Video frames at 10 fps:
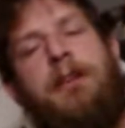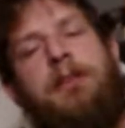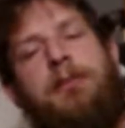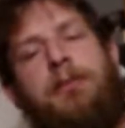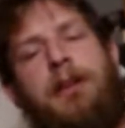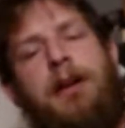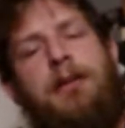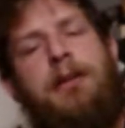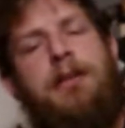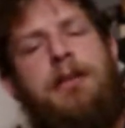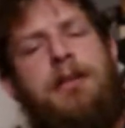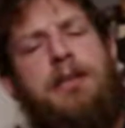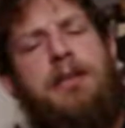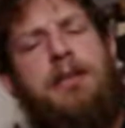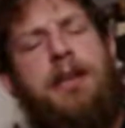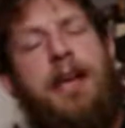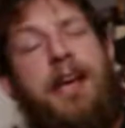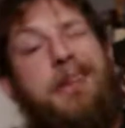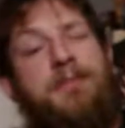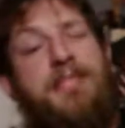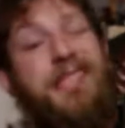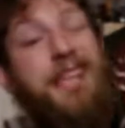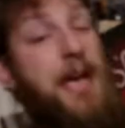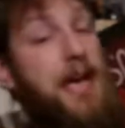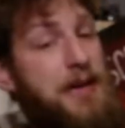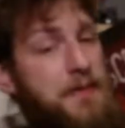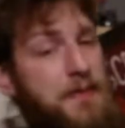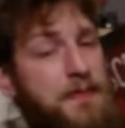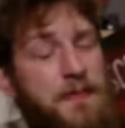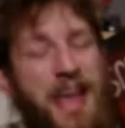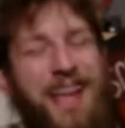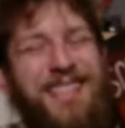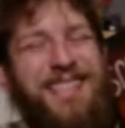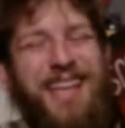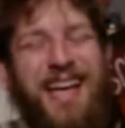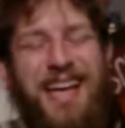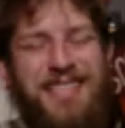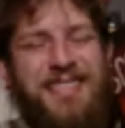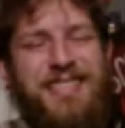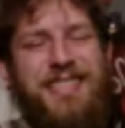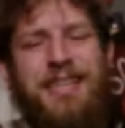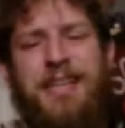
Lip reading: North America, AMCF, ACS.